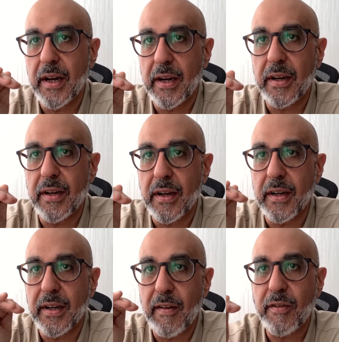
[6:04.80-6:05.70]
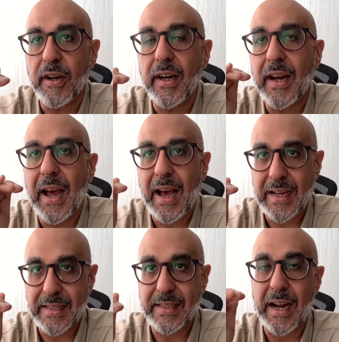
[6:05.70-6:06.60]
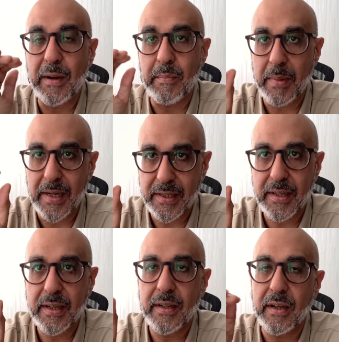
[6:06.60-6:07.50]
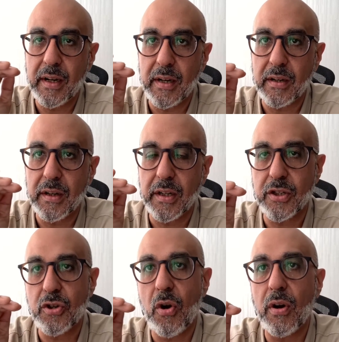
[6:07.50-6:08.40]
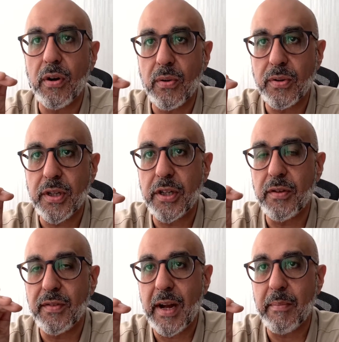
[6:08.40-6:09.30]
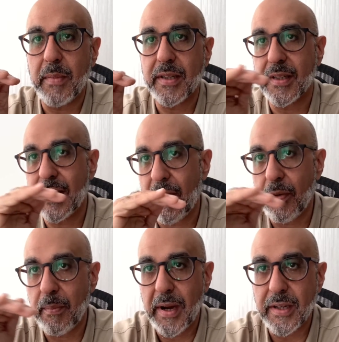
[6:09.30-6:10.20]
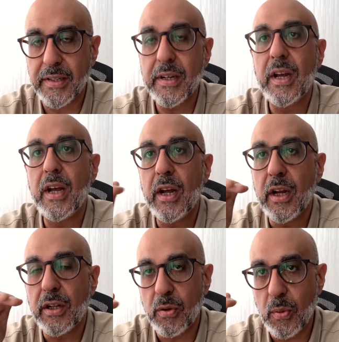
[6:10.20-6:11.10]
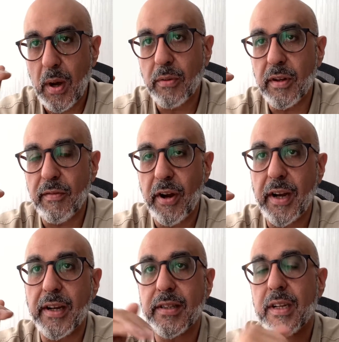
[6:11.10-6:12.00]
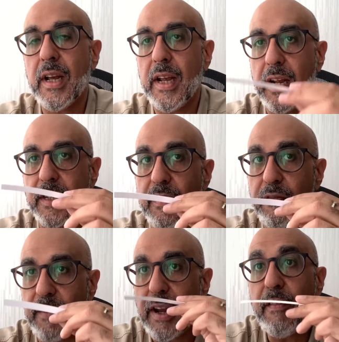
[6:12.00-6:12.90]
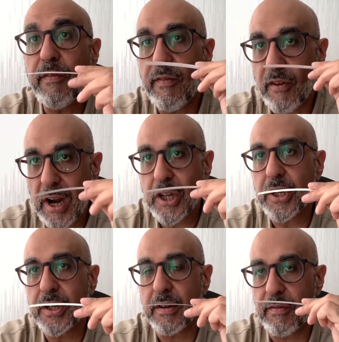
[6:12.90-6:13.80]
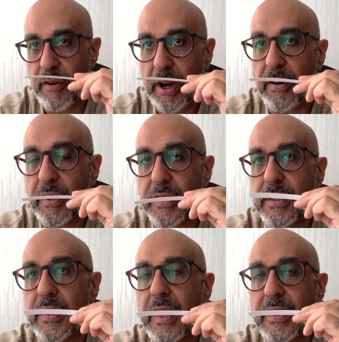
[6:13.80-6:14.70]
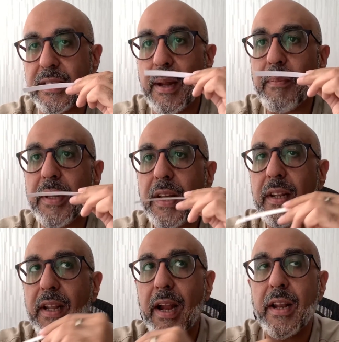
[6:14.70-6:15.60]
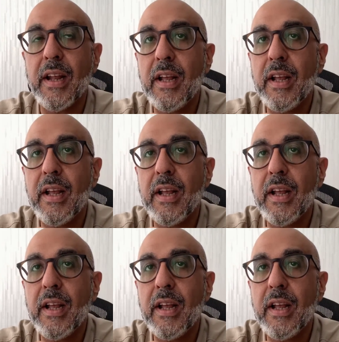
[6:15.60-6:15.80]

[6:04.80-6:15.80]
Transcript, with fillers: it uh, definitely has that musk, a strong dosage of that musk that remains throughout the fragrance. It's a very fresh fragrance and something that